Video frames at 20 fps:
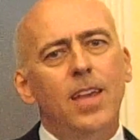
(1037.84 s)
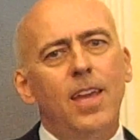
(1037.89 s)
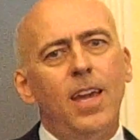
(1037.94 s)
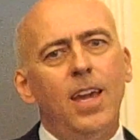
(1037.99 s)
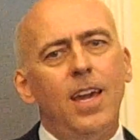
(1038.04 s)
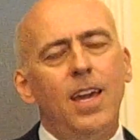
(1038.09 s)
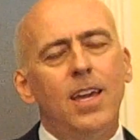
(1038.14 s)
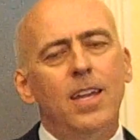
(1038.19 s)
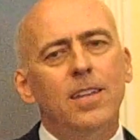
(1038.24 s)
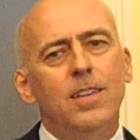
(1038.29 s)

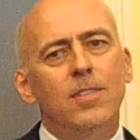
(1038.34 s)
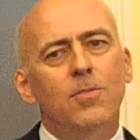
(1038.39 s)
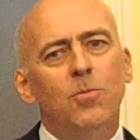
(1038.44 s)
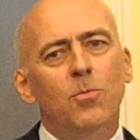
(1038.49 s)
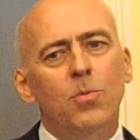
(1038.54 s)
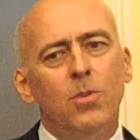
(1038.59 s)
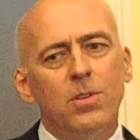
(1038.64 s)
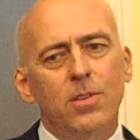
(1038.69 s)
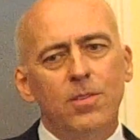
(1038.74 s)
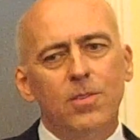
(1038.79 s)
And
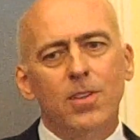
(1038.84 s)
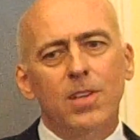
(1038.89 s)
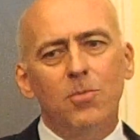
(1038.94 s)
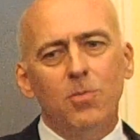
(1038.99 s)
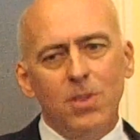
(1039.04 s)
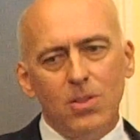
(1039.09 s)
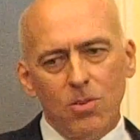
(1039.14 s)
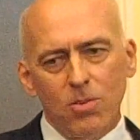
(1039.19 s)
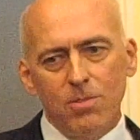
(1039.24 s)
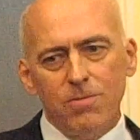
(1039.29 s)
one
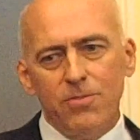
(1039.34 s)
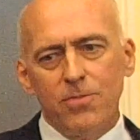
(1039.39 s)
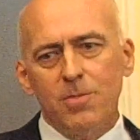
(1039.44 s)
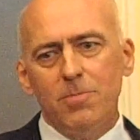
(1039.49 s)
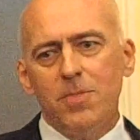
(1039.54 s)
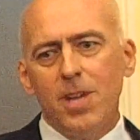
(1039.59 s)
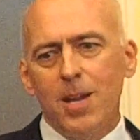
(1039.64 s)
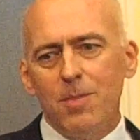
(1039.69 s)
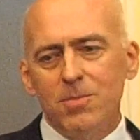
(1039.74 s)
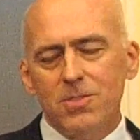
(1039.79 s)
thing we learned
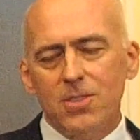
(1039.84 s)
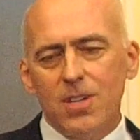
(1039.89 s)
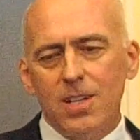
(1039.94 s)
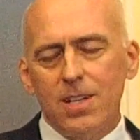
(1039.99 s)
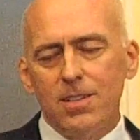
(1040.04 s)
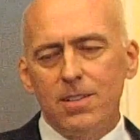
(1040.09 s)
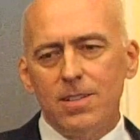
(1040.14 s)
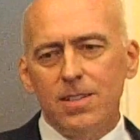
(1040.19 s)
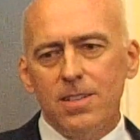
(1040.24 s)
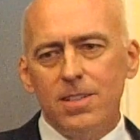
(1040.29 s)
from
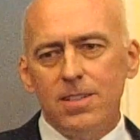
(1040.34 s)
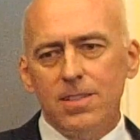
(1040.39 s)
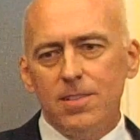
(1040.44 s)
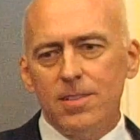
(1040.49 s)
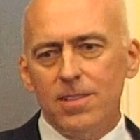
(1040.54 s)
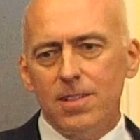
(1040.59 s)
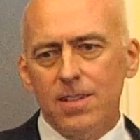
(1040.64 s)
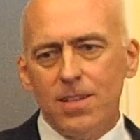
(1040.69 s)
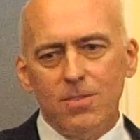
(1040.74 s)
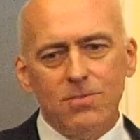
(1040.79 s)
Amazon,
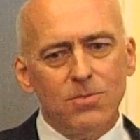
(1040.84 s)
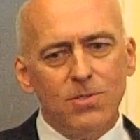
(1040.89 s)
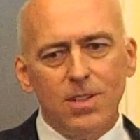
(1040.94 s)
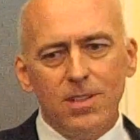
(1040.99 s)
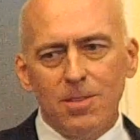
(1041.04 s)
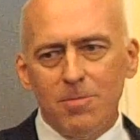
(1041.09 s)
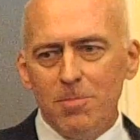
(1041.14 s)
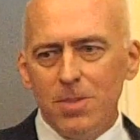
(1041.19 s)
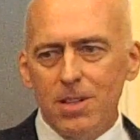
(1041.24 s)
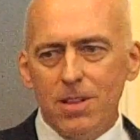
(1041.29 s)
and I was right
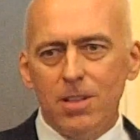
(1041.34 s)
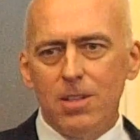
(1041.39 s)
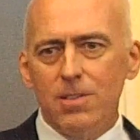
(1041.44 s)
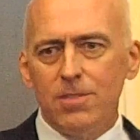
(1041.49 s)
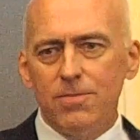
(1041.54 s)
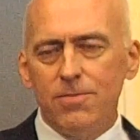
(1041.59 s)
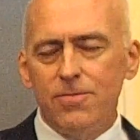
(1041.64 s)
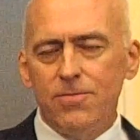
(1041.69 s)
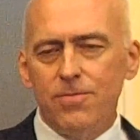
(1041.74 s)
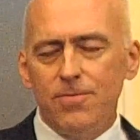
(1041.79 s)
in the middle
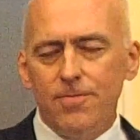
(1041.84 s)
of